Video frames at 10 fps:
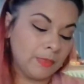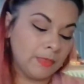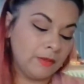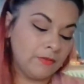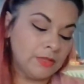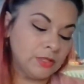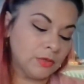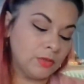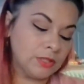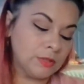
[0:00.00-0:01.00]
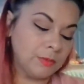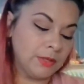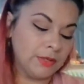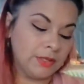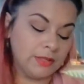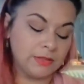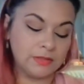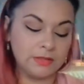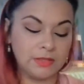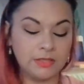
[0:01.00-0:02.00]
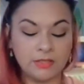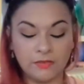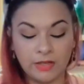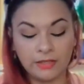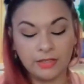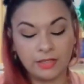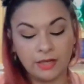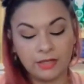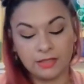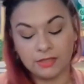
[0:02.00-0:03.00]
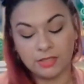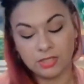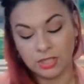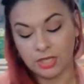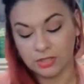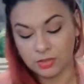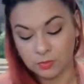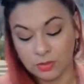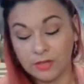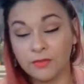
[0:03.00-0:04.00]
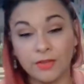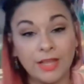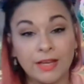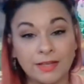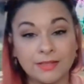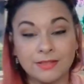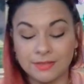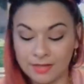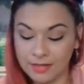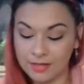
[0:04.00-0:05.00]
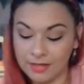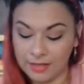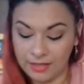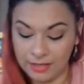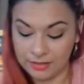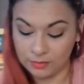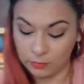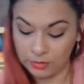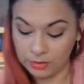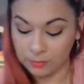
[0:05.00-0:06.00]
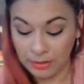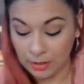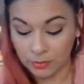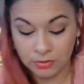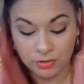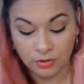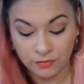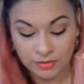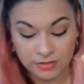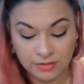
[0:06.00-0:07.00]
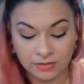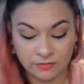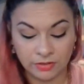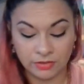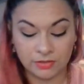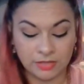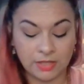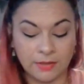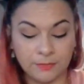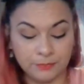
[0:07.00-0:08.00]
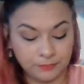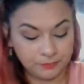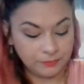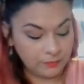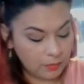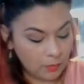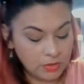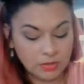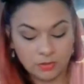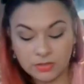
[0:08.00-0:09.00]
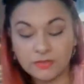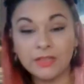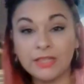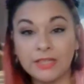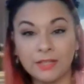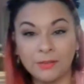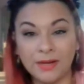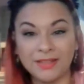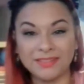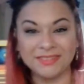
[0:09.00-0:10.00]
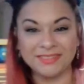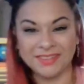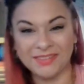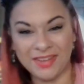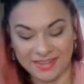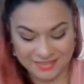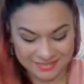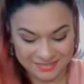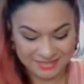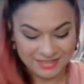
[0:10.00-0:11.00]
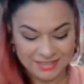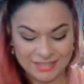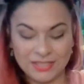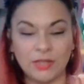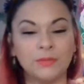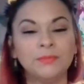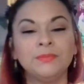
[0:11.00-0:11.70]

the physical experience is divinely guided, this change, whatever that is. And with empowered service, it feels one's own divinity, right? Okay. So